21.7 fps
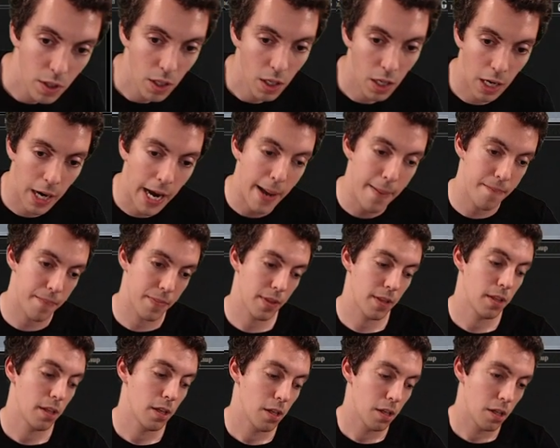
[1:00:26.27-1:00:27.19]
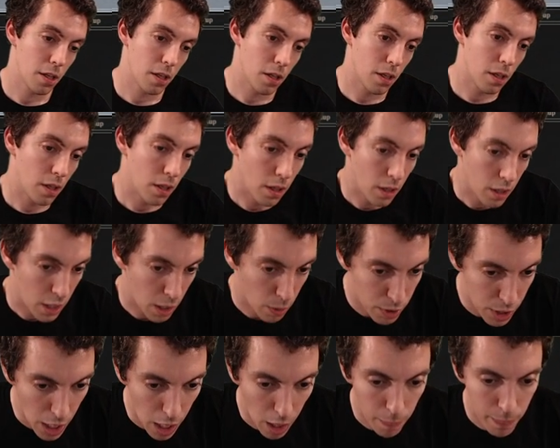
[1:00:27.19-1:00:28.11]
All right. Here we
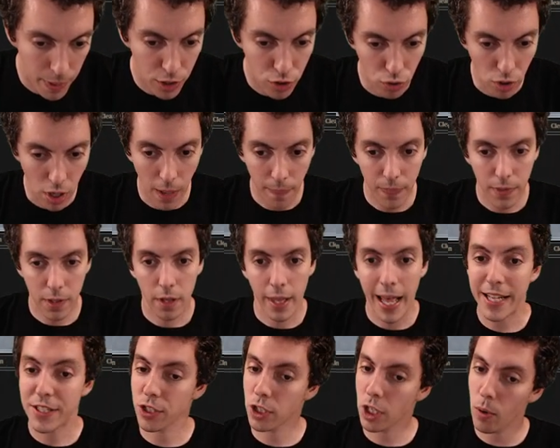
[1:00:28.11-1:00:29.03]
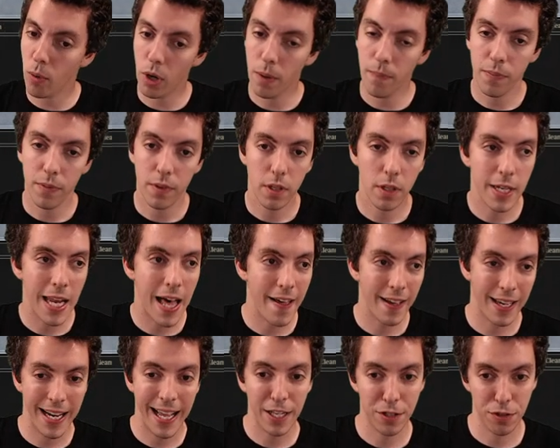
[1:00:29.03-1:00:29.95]
go. Big draw. That's a good one. Now I
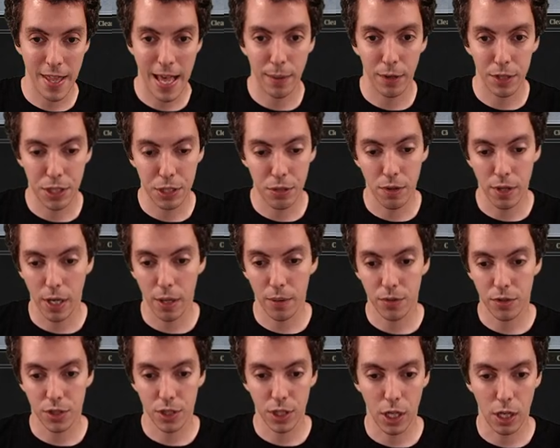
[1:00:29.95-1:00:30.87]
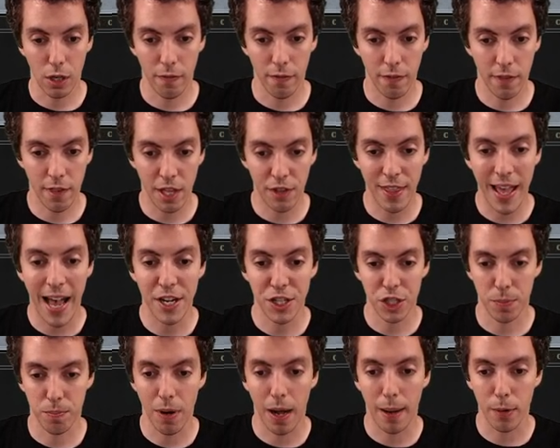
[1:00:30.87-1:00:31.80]
got to answer that one too, though. So that that
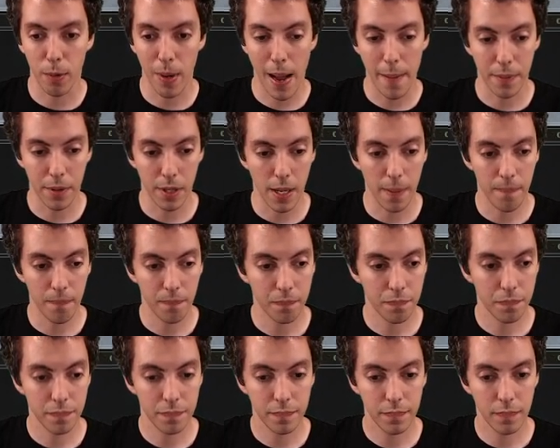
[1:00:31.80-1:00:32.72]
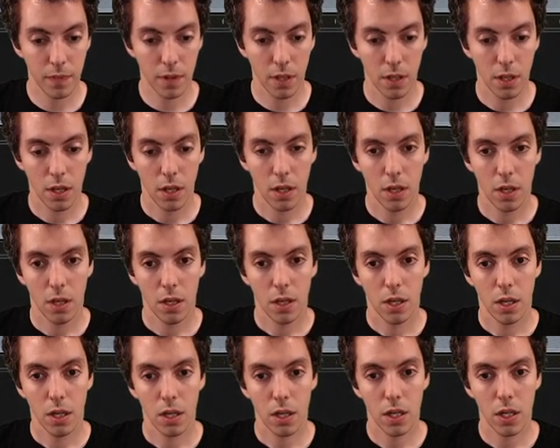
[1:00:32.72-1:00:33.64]
should probably wrap it up
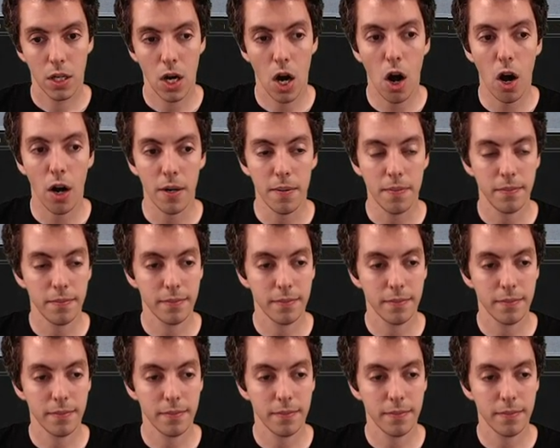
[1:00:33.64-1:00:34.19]
card.